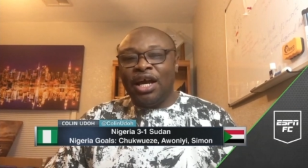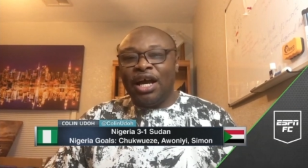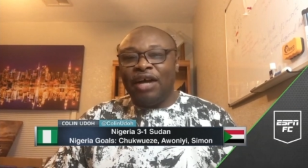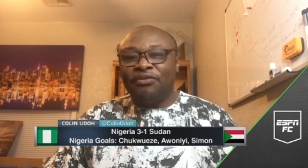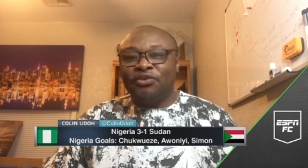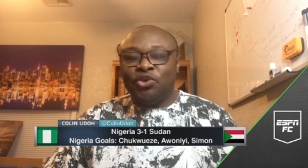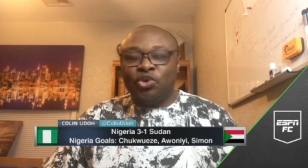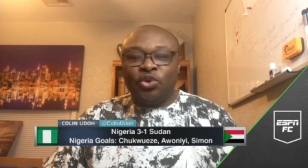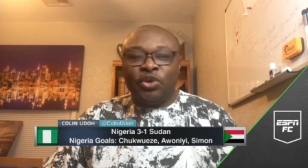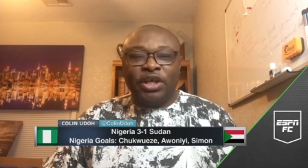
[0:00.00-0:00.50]

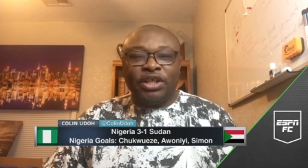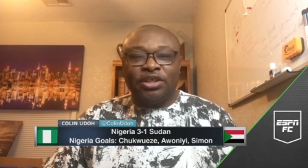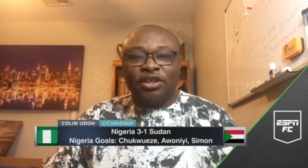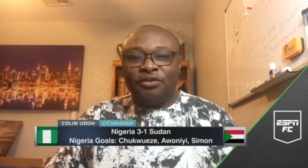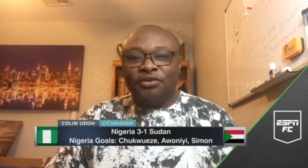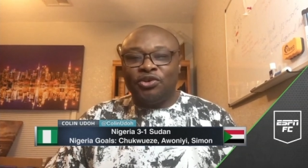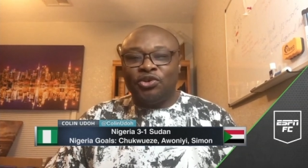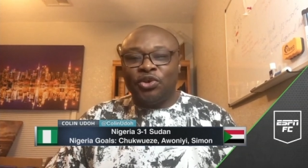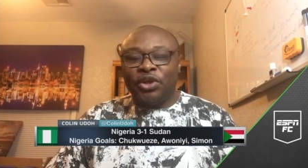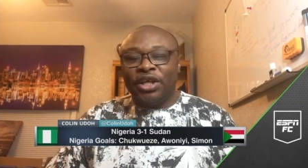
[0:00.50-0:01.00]
have 2 days
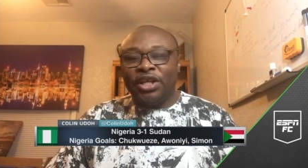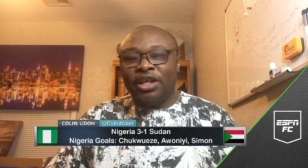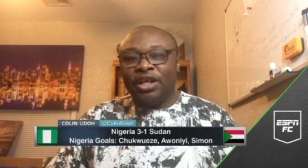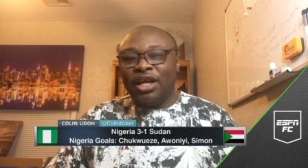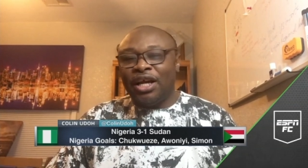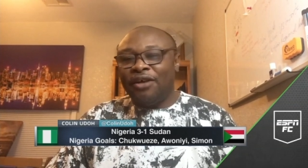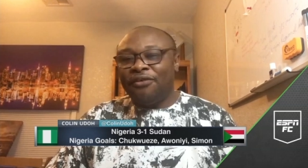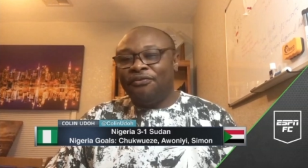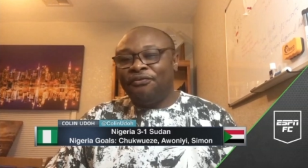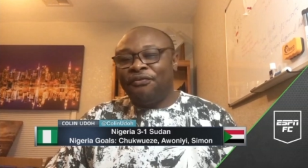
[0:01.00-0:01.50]
of
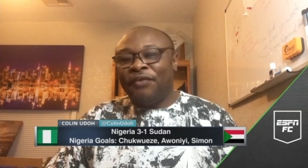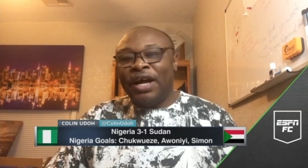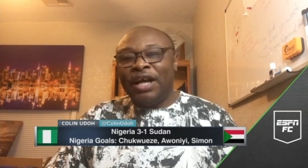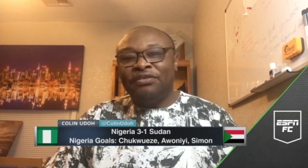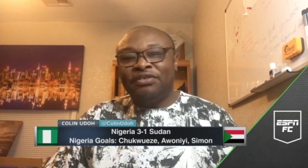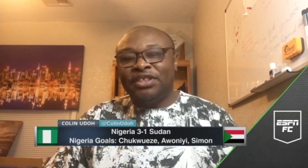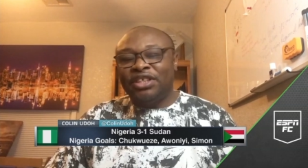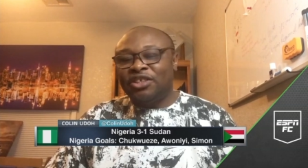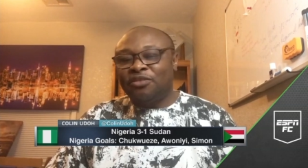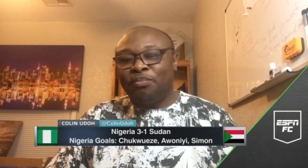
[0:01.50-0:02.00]
training, have
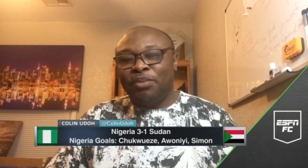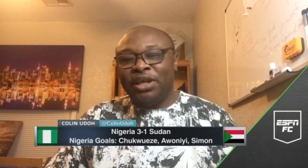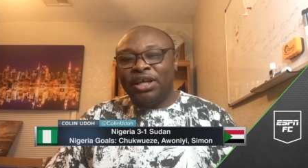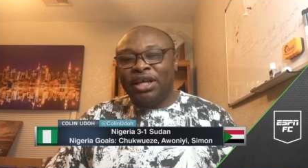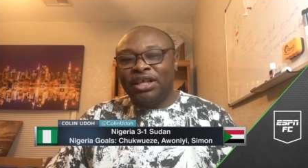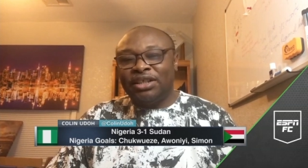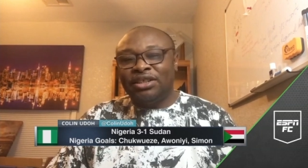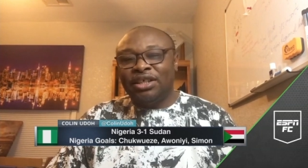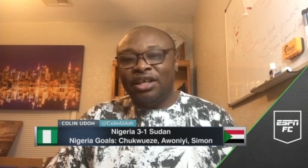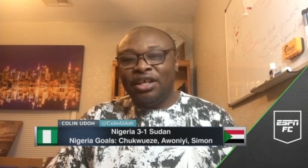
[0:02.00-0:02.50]
5-6
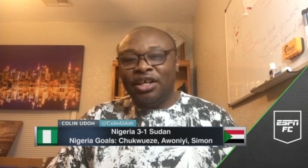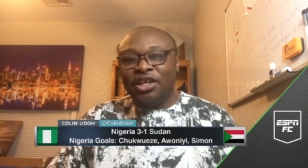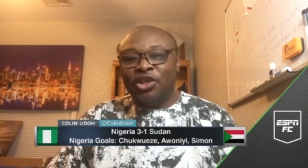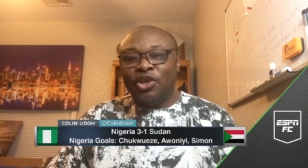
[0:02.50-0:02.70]
players,